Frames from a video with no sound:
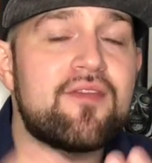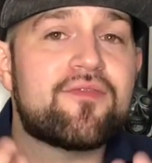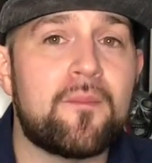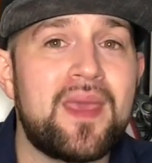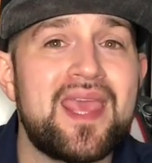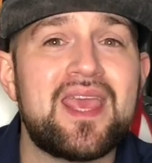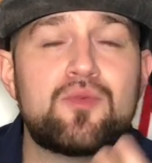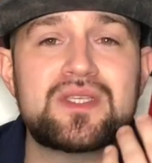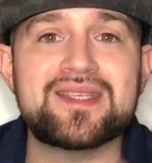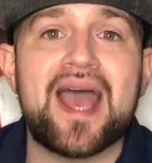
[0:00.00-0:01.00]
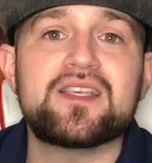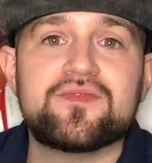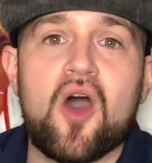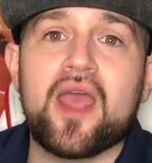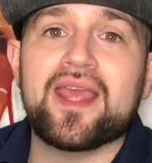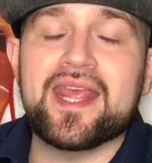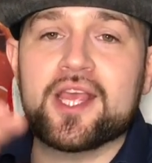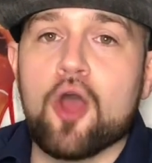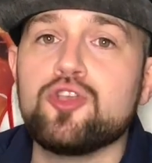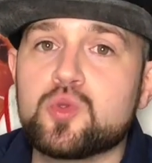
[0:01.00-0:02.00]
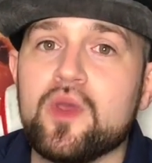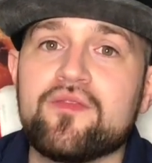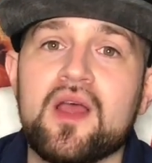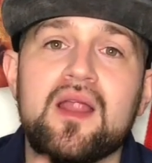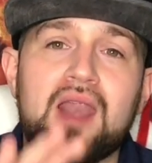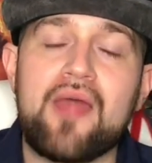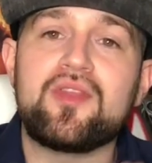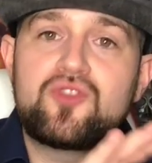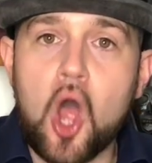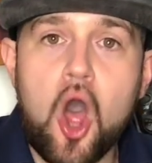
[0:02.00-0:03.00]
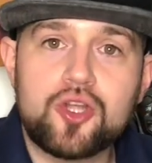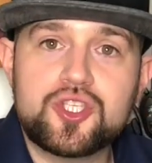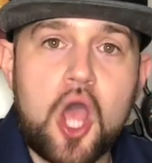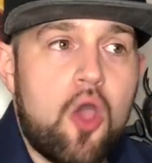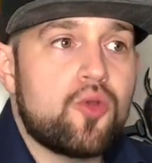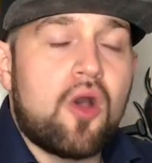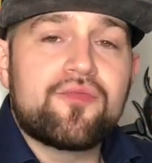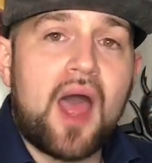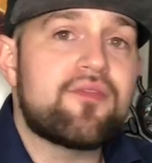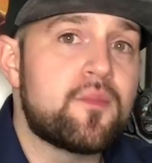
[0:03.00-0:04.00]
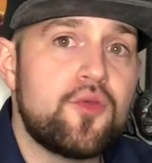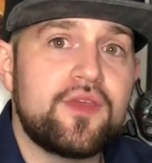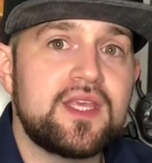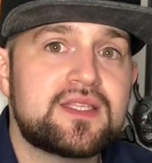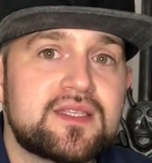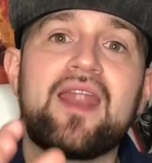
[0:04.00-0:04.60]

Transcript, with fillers: For me, it was satisfying, and it goes with like the dark tone of the other movies.